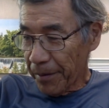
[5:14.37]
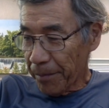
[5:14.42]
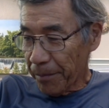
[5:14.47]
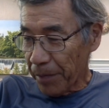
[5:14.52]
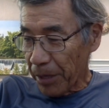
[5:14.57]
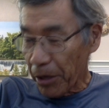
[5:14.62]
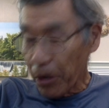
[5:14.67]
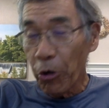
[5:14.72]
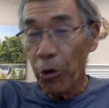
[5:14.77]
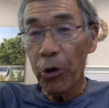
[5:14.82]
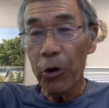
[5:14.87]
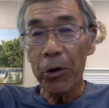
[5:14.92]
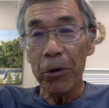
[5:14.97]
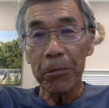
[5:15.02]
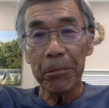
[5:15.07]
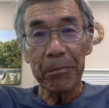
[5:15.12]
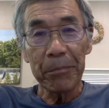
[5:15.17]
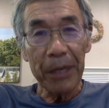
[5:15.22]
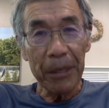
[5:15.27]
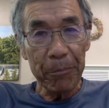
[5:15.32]
the core
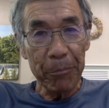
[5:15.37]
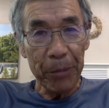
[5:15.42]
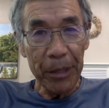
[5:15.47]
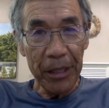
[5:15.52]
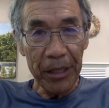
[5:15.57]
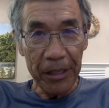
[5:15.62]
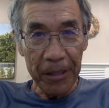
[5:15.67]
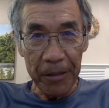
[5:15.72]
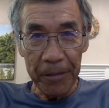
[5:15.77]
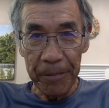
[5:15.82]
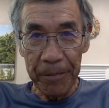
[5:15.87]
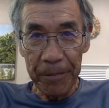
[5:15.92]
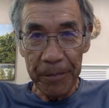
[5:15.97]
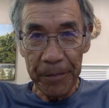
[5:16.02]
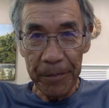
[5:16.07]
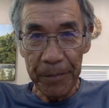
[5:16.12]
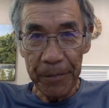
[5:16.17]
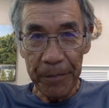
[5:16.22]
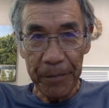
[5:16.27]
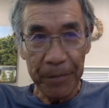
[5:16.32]
of my being.
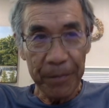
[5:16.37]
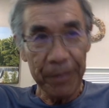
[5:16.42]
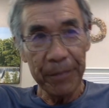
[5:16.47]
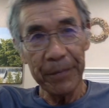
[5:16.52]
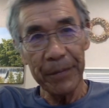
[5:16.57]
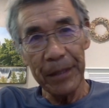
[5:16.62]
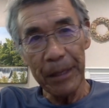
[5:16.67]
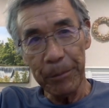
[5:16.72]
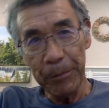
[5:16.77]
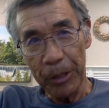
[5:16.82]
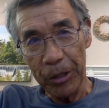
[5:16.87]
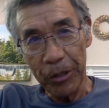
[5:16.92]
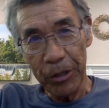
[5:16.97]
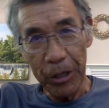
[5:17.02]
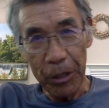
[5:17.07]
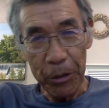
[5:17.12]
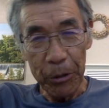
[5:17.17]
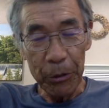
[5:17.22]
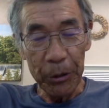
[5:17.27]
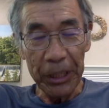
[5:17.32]
I'm not
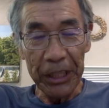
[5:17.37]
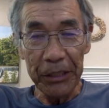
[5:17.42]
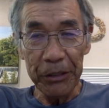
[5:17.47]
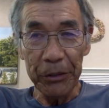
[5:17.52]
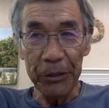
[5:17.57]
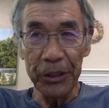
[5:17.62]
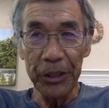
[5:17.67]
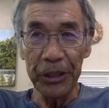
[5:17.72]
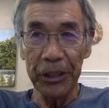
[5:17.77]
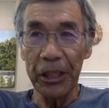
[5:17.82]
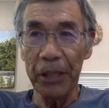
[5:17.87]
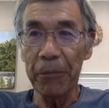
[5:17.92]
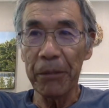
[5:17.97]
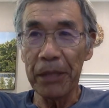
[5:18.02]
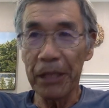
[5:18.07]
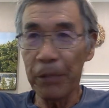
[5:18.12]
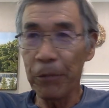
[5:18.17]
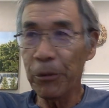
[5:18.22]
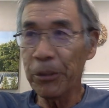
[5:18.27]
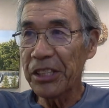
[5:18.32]
going to go into detail,
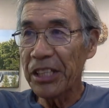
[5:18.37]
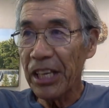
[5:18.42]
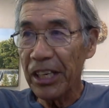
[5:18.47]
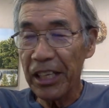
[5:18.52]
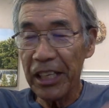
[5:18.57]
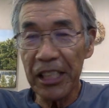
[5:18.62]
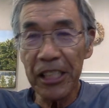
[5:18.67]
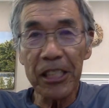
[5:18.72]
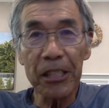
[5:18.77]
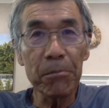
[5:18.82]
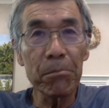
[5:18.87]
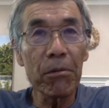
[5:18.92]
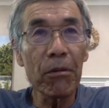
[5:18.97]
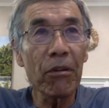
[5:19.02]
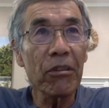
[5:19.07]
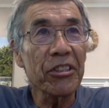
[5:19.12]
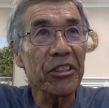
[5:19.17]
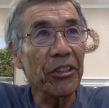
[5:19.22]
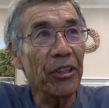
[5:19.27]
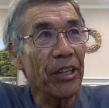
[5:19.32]
but it was like an
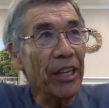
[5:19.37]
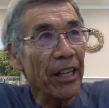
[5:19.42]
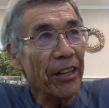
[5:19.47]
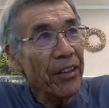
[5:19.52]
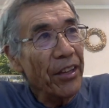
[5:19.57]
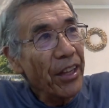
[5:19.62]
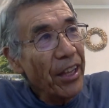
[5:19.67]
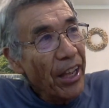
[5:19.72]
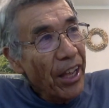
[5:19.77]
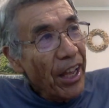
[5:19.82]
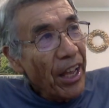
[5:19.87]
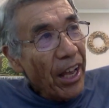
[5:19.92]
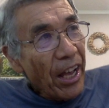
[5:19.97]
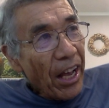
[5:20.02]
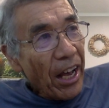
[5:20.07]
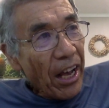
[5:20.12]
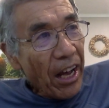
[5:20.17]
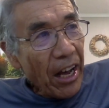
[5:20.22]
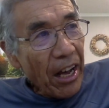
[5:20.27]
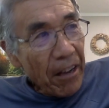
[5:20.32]
explosion. And
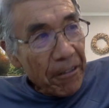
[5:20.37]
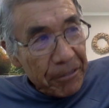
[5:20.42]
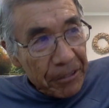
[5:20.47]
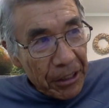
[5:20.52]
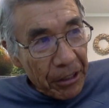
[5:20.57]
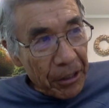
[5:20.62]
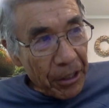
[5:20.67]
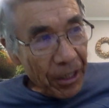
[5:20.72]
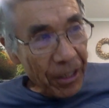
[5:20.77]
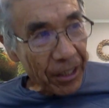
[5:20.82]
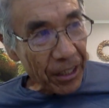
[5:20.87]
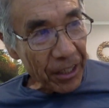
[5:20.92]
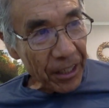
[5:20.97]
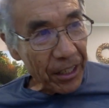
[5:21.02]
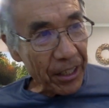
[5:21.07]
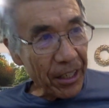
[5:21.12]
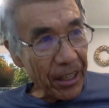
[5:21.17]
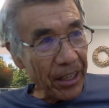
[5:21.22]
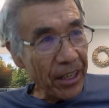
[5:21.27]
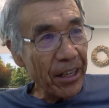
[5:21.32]
after
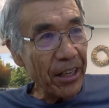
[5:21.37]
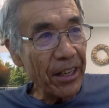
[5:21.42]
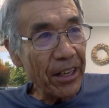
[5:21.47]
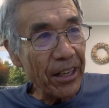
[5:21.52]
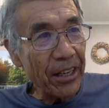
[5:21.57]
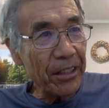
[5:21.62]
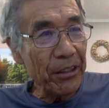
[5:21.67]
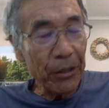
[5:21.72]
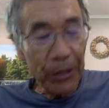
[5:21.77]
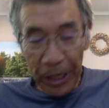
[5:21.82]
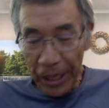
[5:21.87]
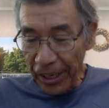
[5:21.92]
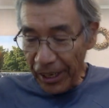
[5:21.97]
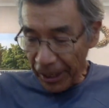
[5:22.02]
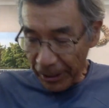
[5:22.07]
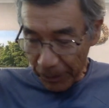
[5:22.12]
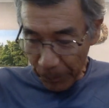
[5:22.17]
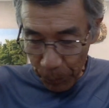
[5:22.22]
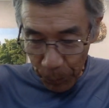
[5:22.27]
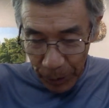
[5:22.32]
looking
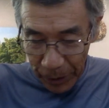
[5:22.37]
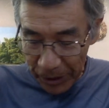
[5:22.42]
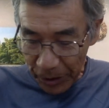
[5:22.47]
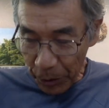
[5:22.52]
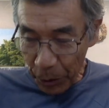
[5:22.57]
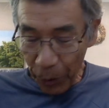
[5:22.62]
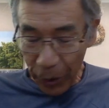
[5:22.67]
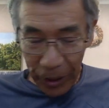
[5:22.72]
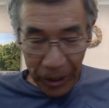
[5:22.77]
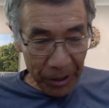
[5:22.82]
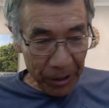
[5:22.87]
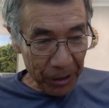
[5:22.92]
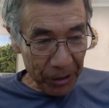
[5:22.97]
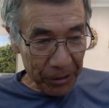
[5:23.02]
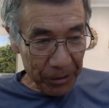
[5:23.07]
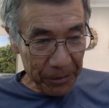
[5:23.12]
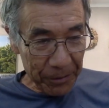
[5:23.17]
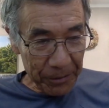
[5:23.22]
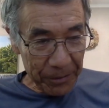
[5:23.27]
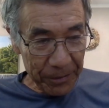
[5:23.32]
at what's going
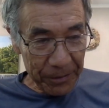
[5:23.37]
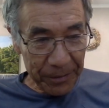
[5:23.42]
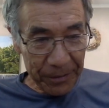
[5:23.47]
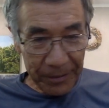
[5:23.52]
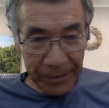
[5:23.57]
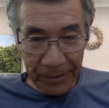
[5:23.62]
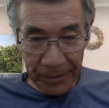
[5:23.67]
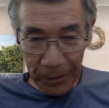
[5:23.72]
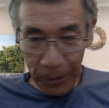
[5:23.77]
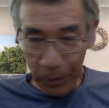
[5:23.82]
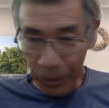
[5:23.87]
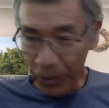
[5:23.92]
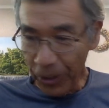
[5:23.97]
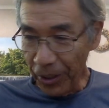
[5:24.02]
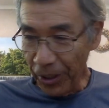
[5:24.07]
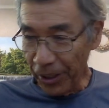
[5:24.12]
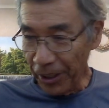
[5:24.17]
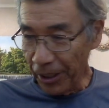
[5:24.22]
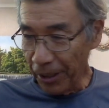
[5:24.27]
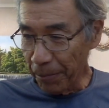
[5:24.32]
on, not
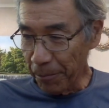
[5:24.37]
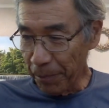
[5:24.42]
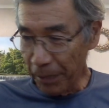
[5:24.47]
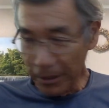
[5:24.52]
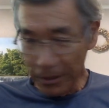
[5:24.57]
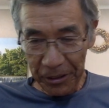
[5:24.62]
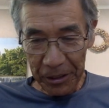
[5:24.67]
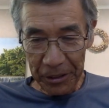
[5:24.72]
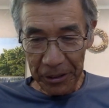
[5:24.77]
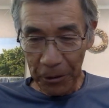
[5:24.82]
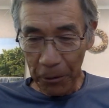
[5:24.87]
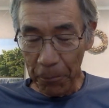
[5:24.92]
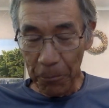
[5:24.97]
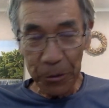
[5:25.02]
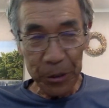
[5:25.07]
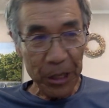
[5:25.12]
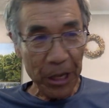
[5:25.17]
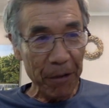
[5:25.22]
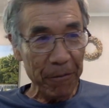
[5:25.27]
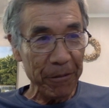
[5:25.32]
thinking, but just
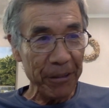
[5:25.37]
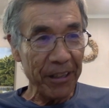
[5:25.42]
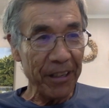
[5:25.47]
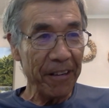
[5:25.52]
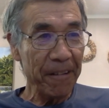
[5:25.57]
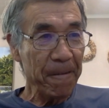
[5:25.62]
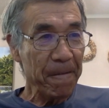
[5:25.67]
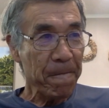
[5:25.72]
observing,